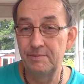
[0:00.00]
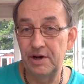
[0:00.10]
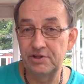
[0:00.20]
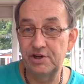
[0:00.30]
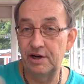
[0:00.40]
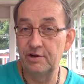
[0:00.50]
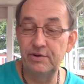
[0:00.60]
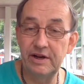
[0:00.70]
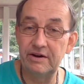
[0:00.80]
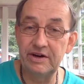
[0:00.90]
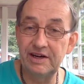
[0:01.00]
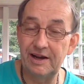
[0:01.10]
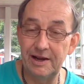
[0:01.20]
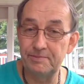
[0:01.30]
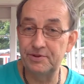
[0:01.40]
partial lunar
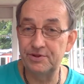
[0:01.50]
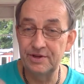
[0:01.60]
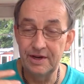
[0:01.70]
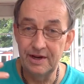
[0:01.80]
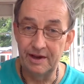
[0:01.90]
eclipse